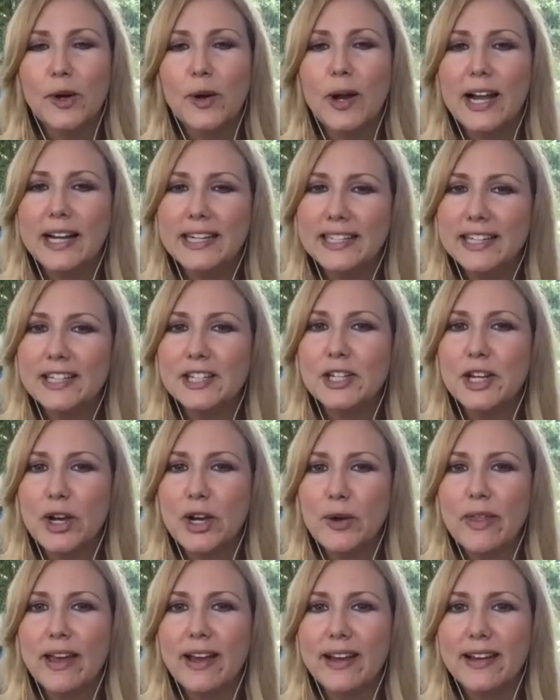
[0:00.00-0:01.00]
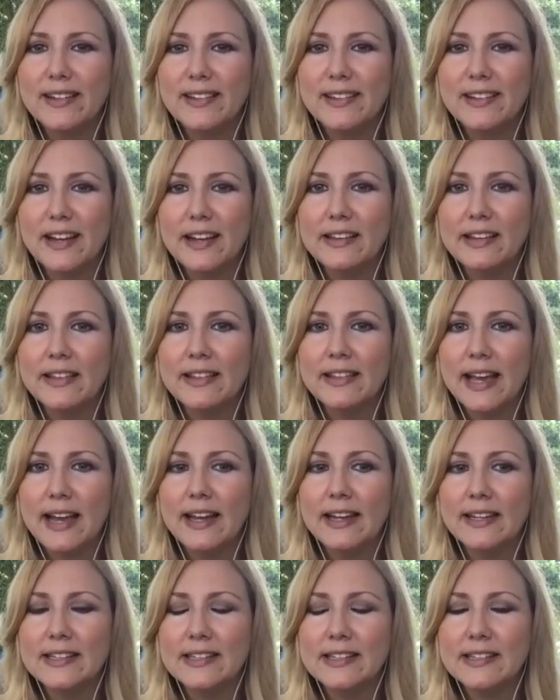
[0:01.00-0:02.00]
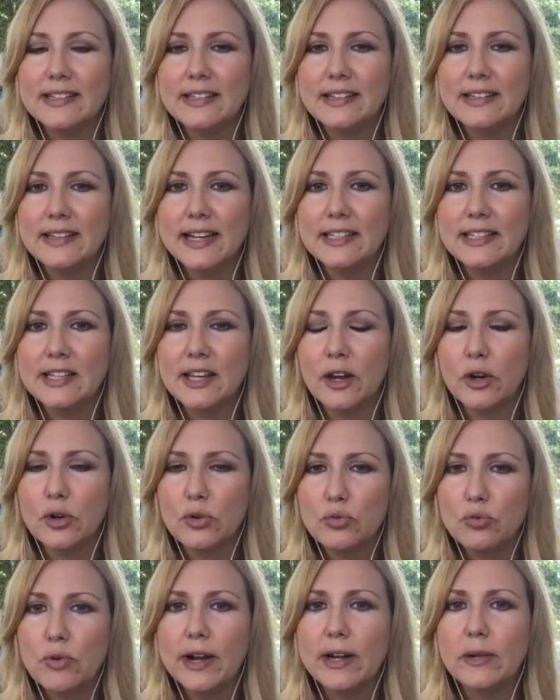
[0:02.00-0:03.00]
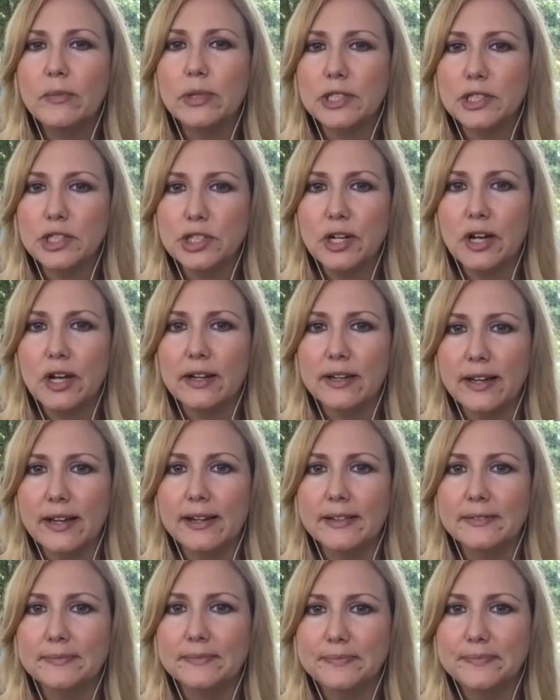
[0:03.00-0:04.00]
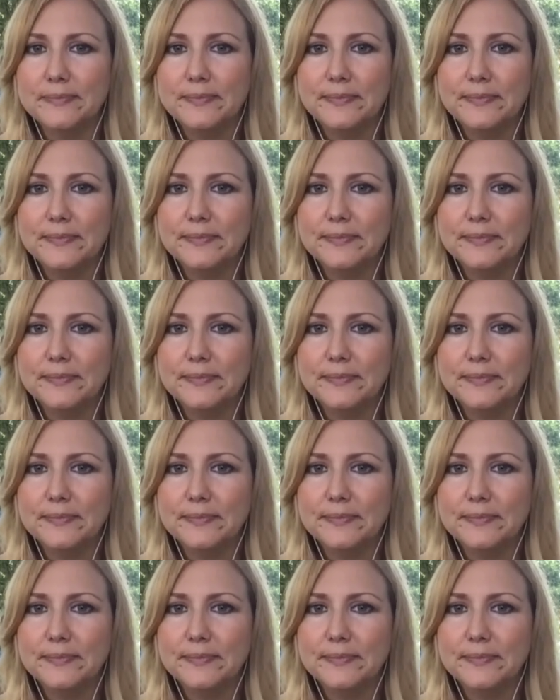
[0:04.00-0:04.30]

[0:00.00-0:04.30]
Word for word: You know, I didn't know that. I think that's, that's incredibly shocking.